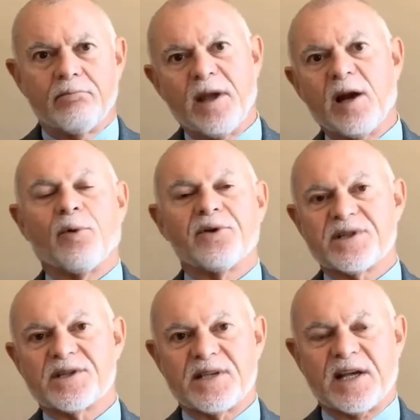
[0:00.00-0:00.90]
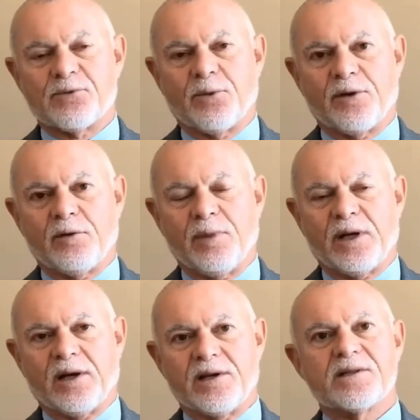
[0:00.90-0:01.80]
minimal success with it
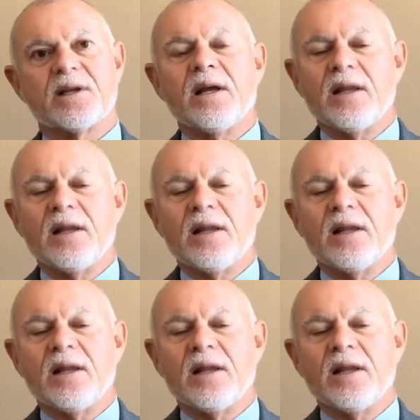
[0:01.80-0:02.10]
because